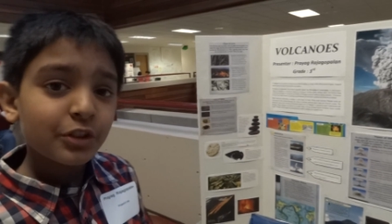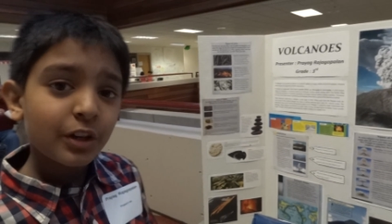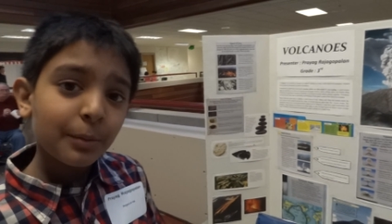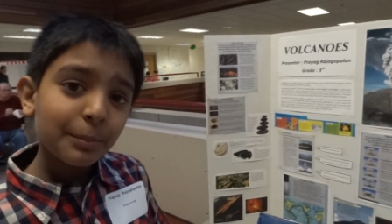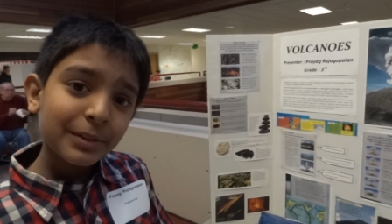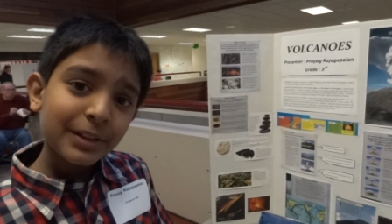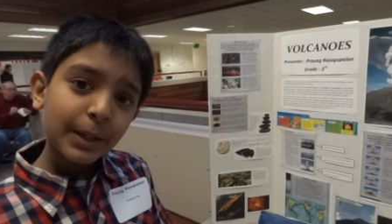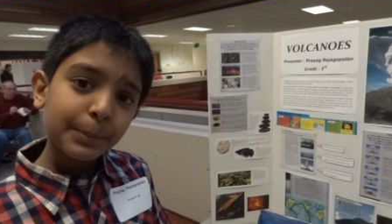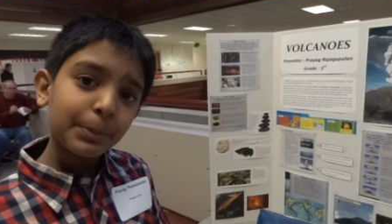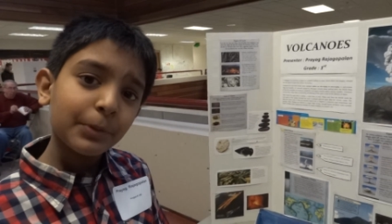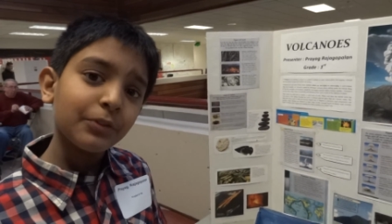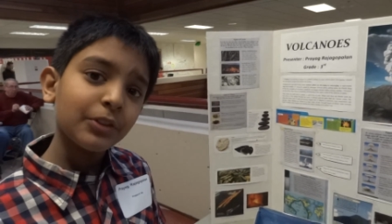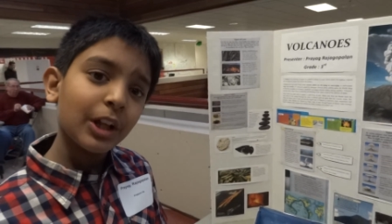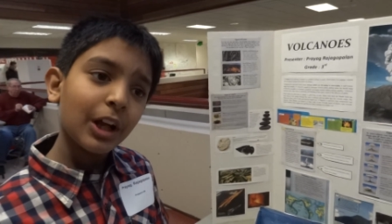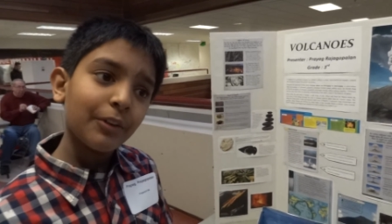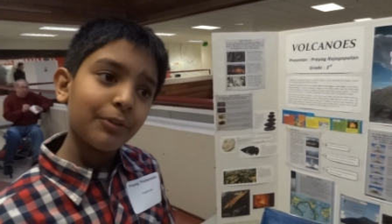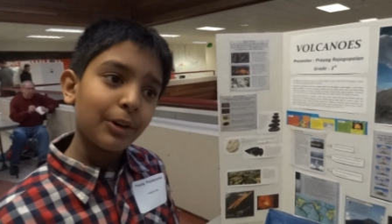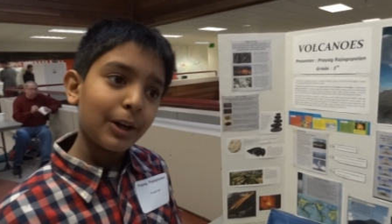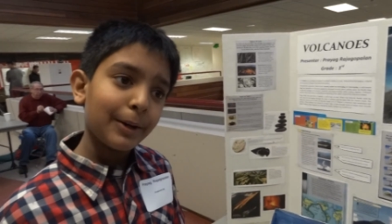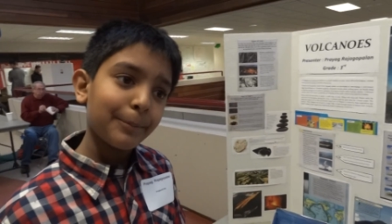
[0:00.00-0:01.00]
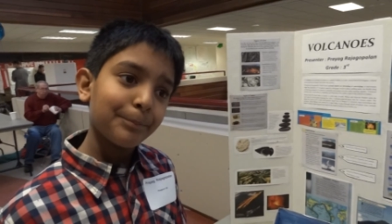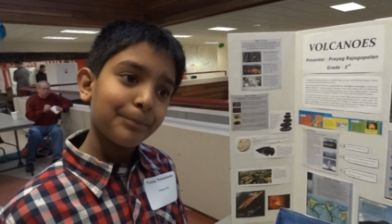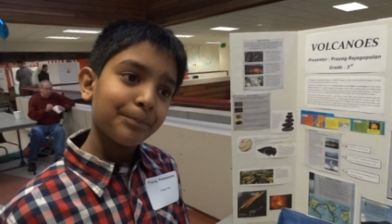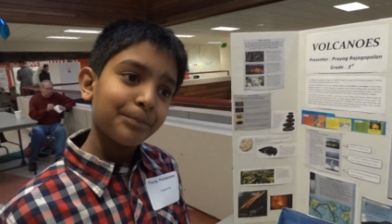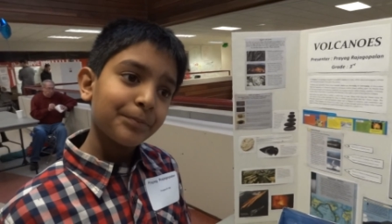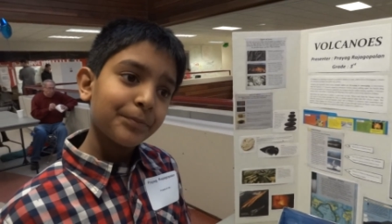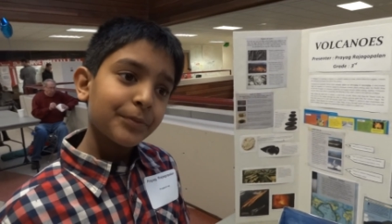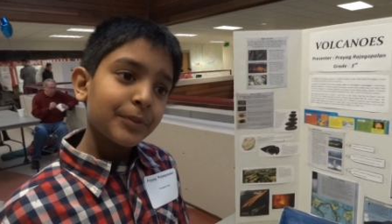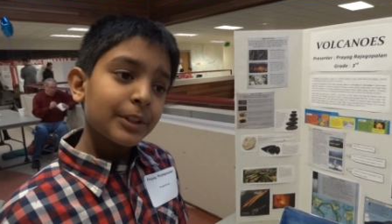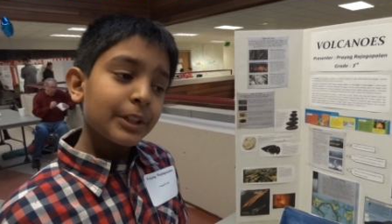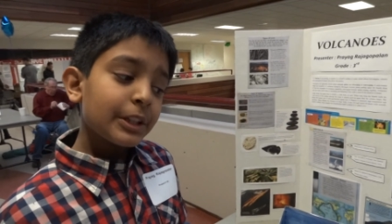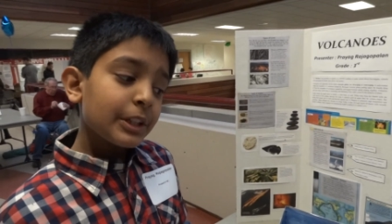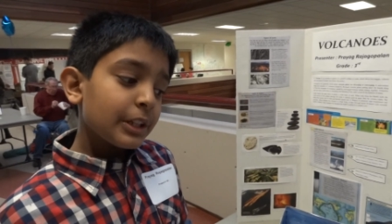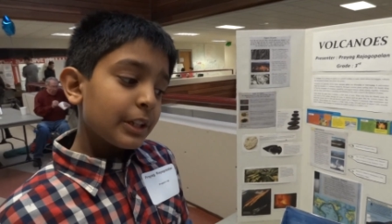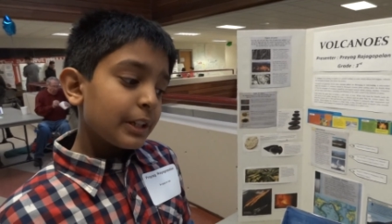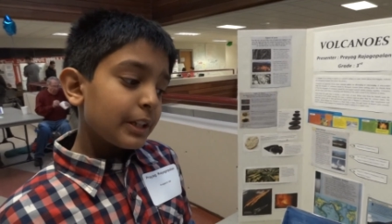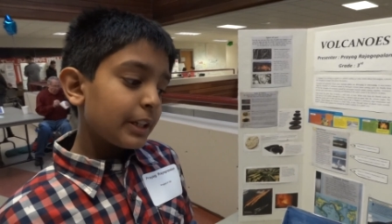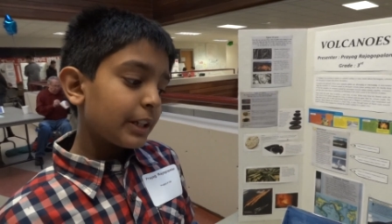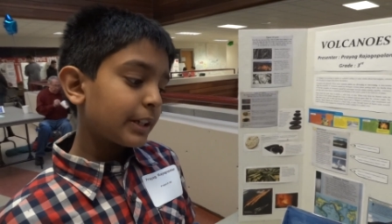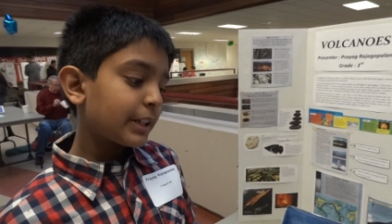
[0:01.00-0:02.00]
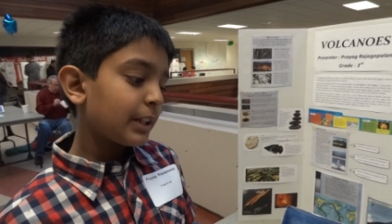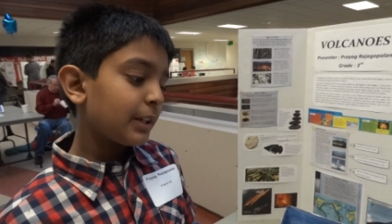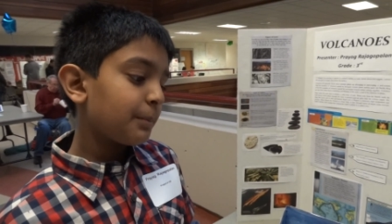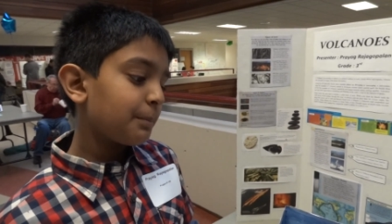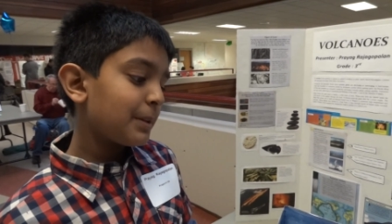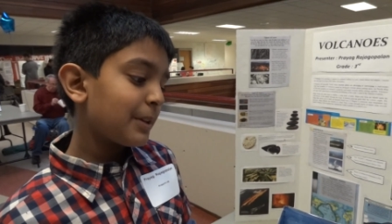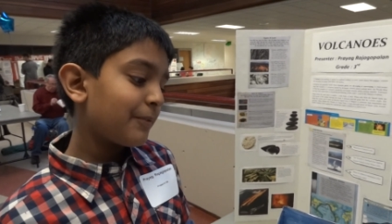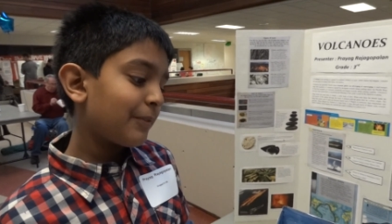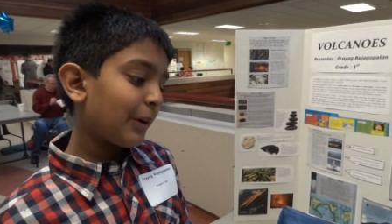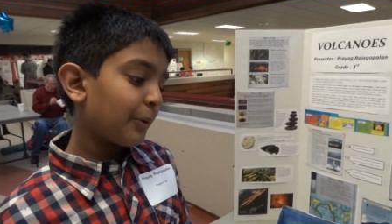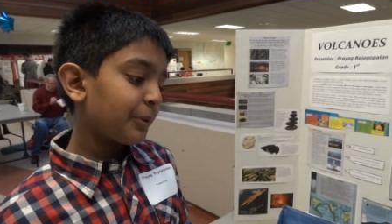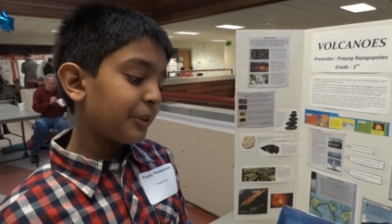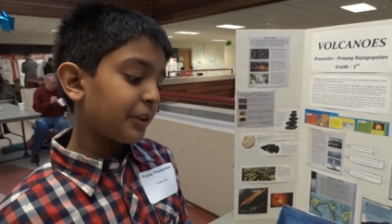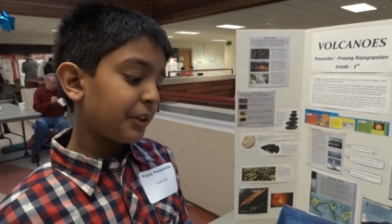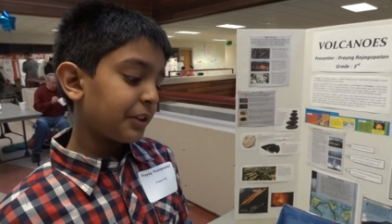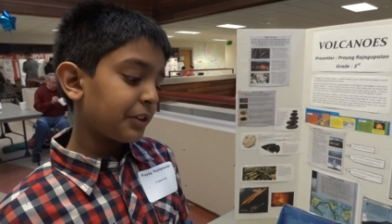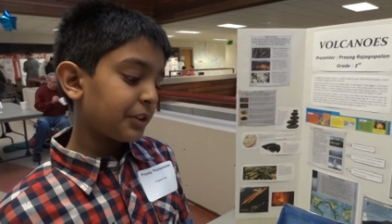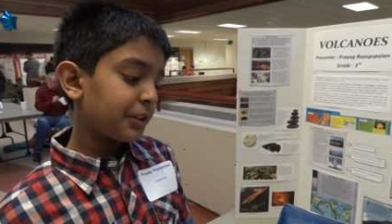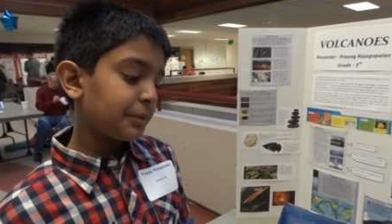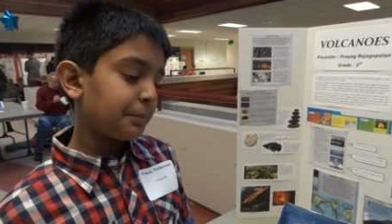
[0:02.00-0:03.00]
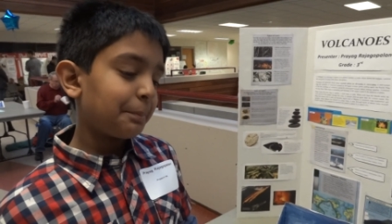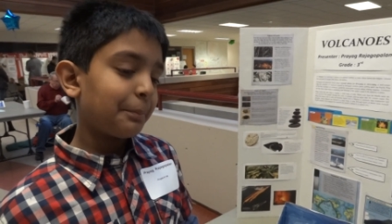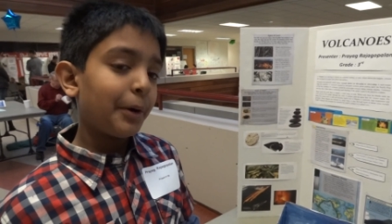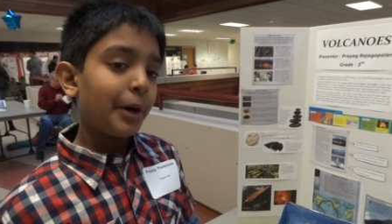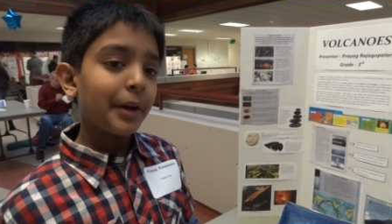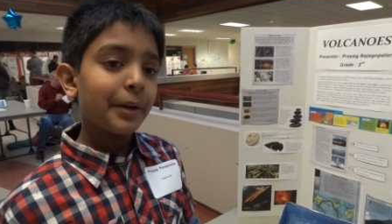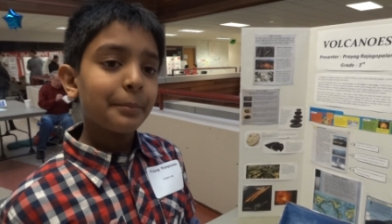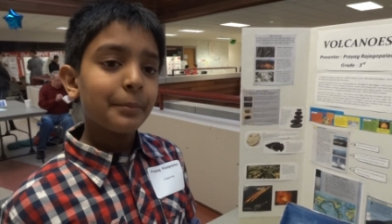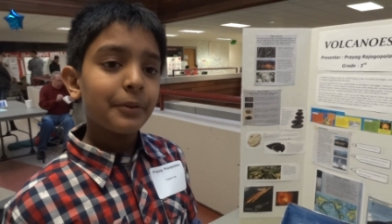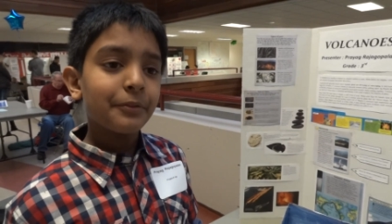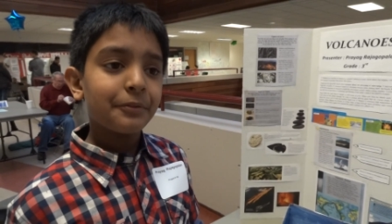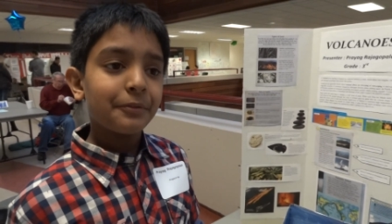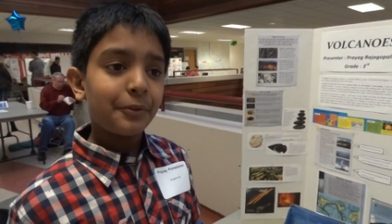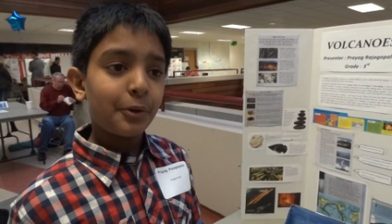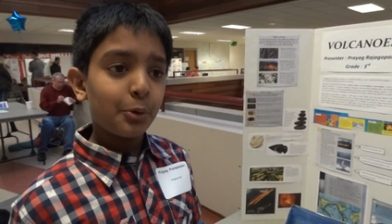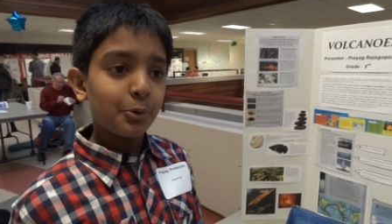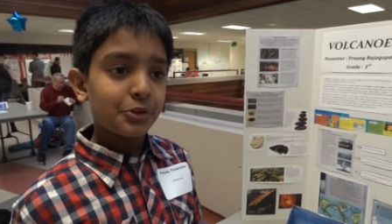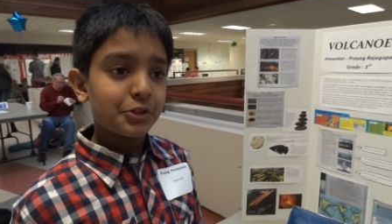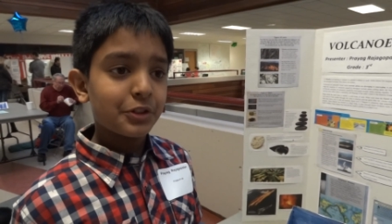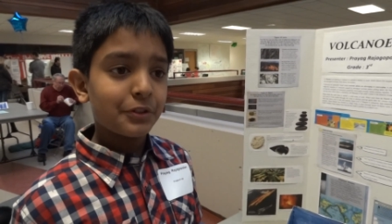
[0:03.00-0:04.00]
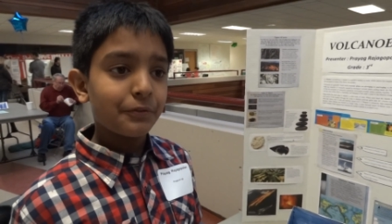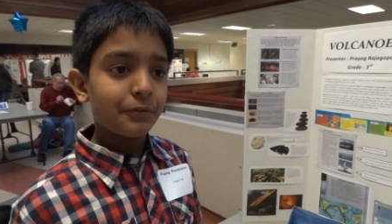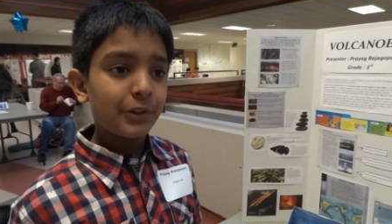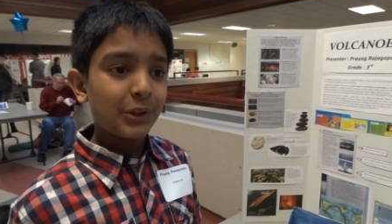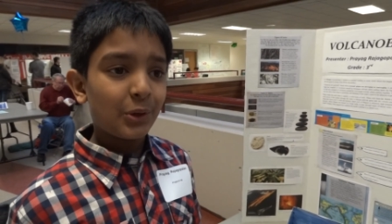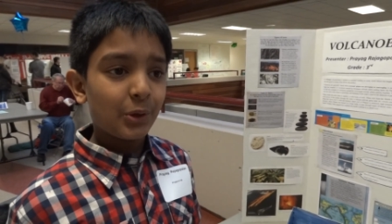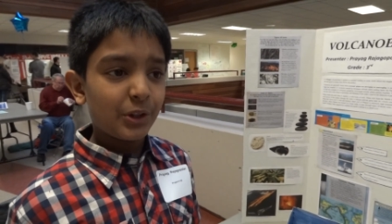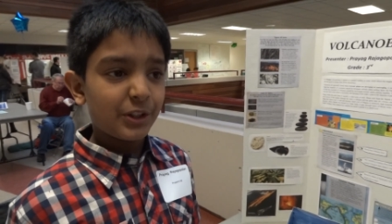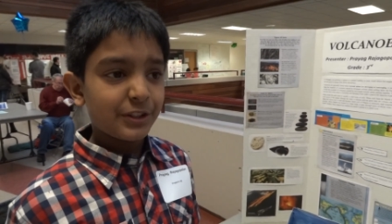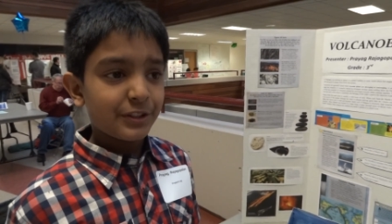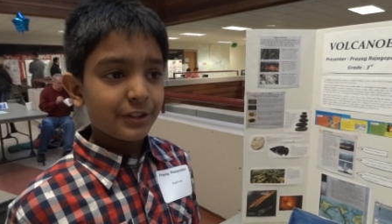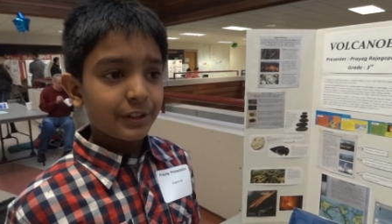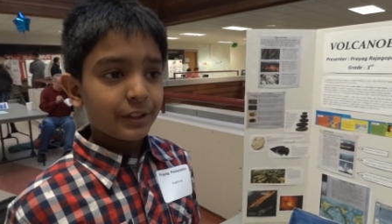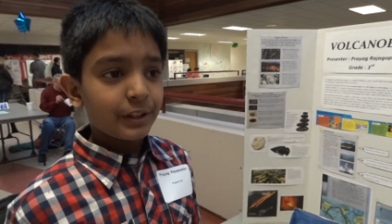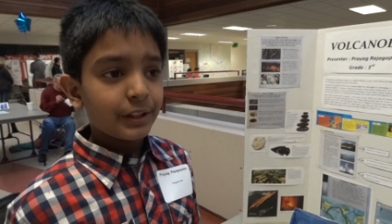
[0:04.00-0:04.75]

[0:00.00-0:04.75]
common type of lava. It can be found on the bottom of ocean floors.